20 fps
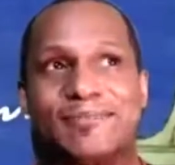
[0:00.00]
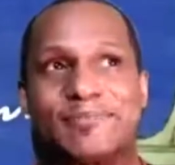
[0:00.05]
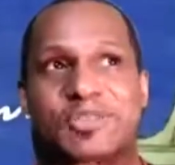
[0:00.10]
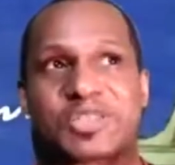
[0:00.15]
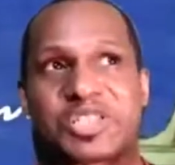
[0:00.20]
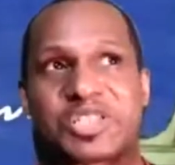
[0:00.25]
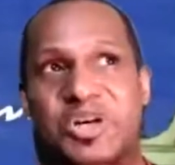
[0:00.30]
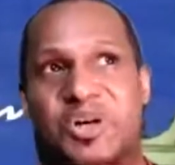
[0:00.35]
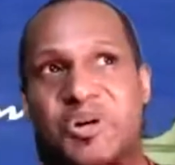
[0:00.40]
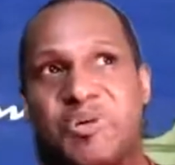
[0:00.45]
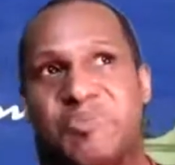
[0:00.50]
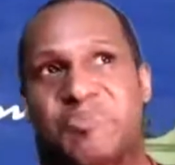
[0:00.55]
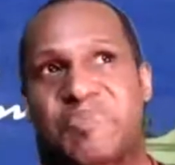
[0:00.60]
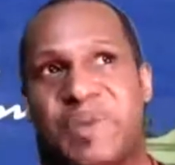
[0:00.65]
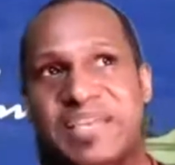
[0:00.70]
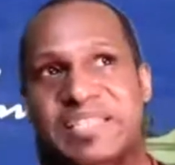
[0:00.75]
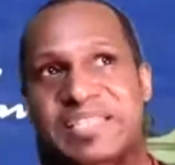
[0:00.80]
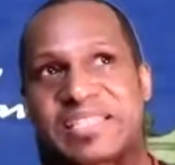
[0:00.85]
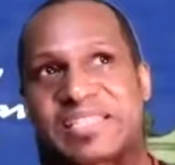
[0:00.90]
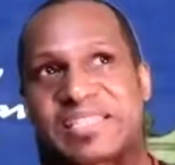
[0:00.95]
So
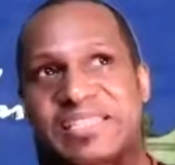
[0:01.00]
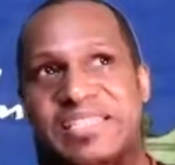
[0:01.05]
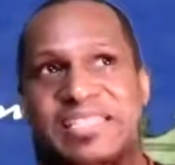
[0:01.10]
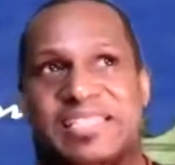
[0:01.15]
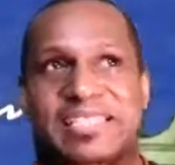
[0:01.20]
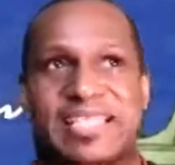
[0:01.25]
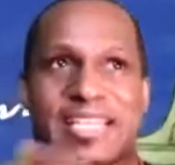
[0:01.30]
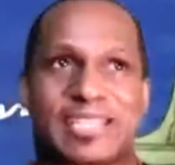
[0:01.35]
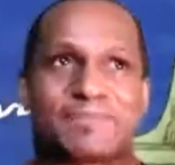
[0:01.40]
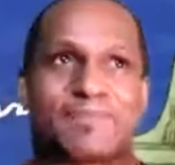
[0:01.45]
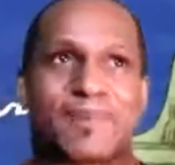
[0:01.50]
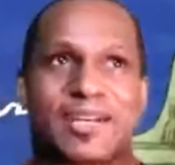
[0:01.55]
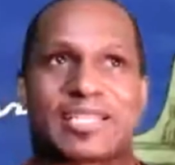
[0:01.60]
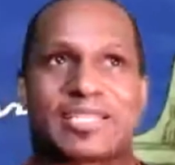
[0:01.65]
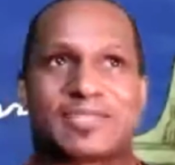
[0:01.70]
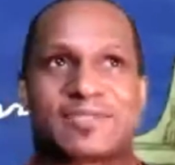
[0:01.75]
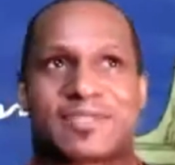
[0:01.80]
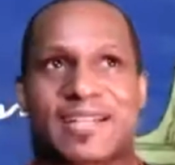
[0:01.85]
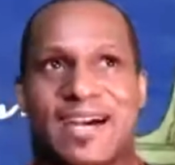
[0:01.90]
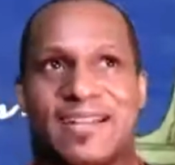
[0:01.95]
basically, sex
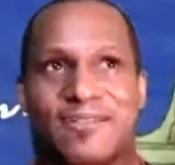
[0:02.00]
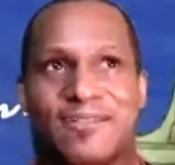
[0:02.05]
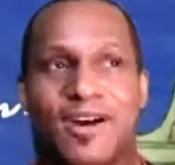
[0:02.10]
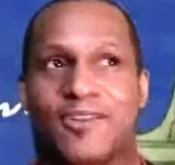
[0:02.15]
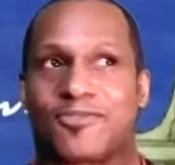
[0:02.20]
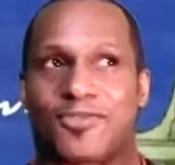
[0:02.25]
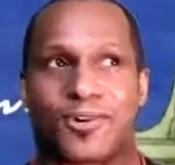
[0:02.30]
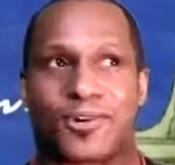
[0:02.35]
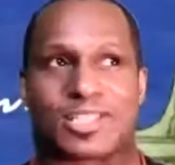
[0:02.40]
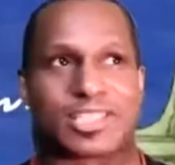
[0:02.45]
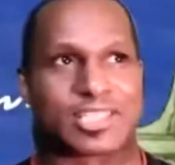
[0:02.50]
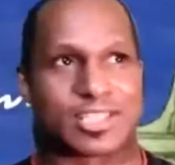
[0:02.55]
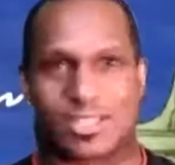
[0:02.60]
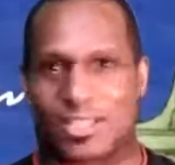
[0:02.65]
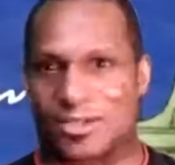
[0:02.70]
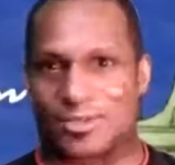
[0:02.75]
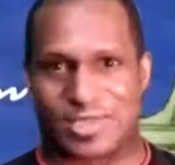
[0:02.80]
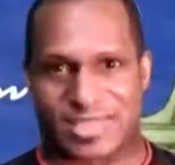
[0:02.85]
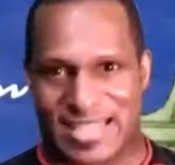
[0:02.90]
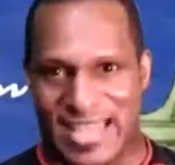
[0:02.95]
parties of course,
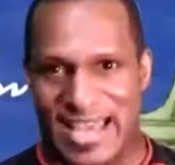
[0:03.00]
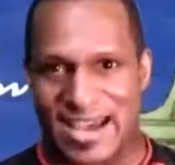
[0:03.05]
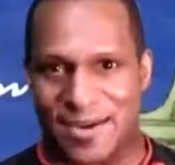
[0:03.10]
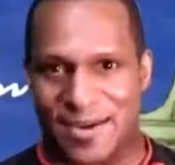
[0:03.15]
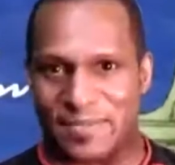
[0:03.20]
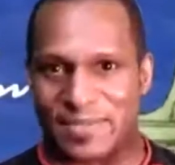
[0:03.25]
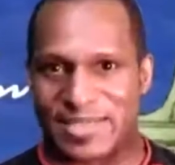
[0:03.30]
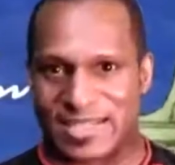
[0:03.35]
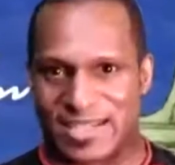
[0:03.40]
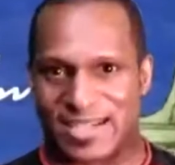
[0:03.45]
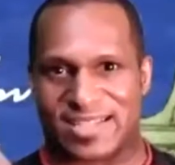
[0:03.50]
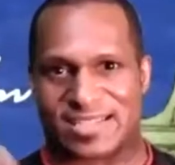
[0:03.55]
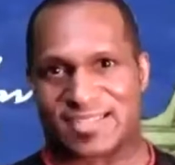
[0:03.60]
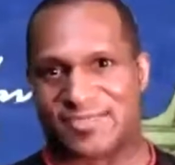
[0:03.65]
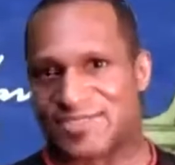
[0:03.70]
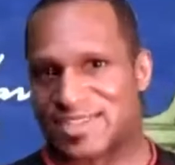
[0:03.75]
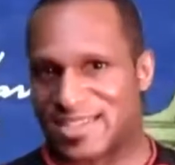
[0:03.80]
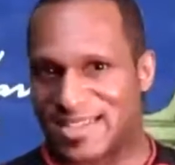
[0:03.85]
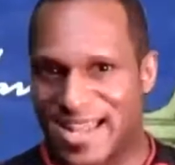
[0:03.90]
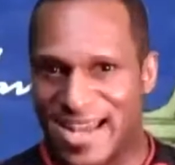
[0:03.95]
closed down because
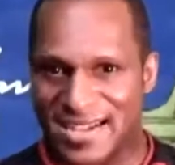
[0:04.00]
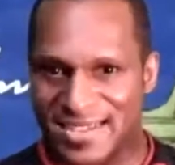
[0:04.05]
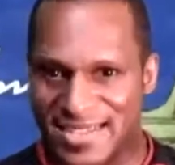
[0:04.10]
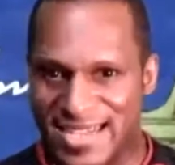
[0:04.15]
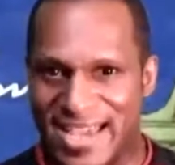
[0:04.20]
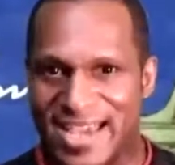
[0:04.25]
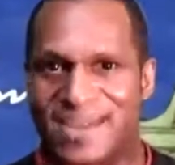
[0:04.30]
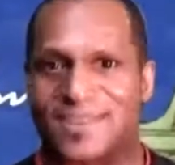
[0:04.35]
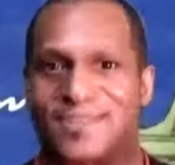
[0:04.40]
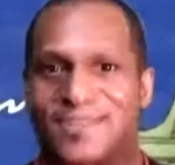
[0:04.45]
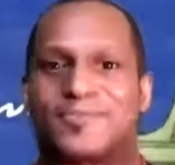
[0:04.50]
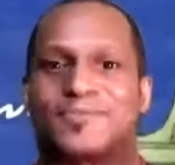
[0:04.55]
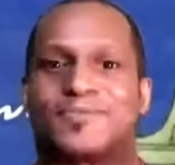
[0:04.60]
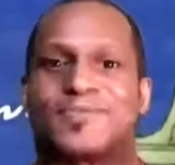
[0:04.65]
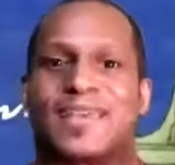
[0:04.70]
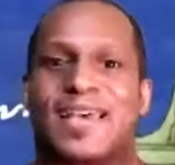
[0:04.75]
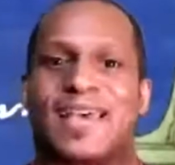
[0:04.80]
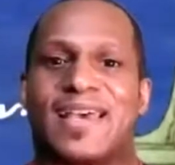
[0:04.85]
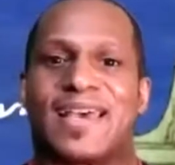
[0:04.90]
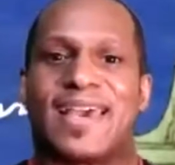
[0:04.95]
of the lockdown,
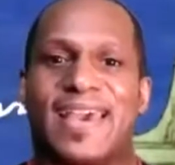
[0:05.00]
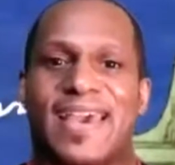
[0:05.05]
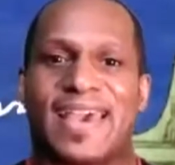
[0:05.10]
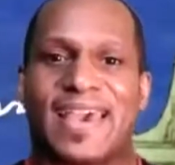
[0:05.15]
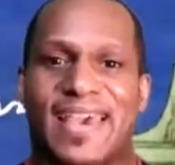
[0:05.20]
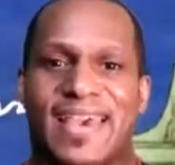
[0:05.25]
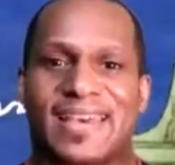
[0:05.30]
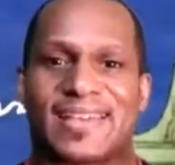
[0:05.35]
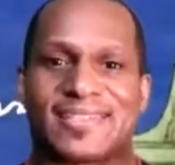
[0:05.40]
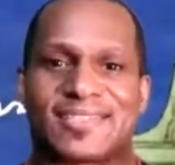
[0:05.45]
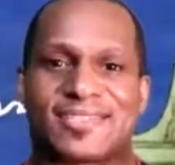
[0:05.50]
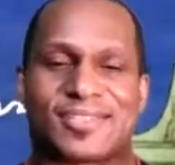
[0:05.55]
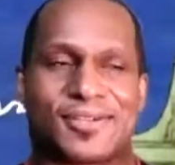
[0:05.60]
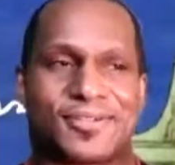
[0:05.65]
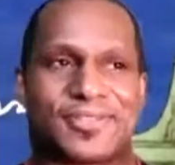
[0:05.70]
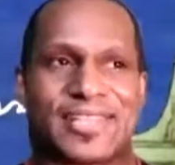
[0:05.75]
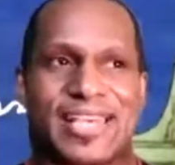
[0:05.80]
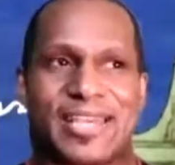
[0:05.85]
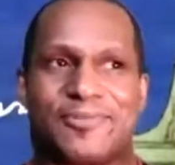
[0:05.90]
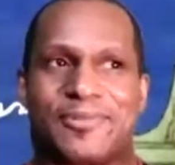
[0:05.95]
and
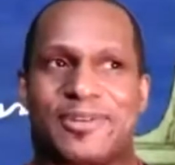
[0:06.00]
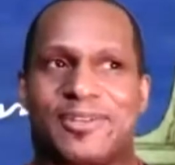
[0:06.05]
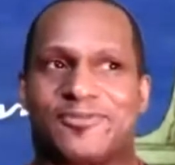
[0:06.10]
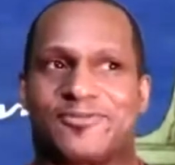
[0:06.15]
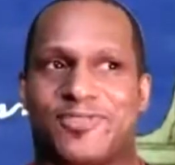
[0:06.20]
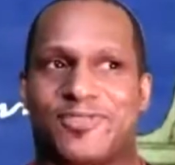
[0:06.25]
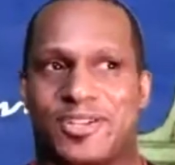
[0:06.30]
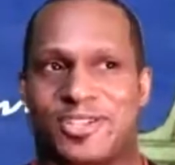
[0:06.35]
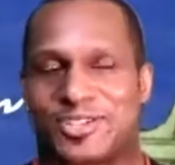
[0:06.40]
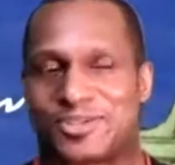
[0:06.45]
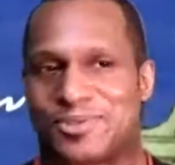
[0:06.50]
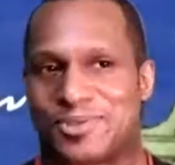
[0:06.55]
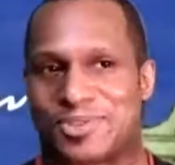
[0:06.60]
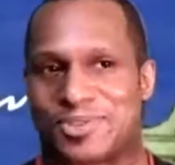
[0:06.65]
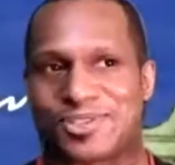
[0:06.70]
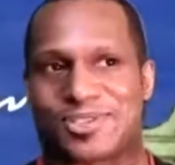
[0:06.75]
so they went virtual.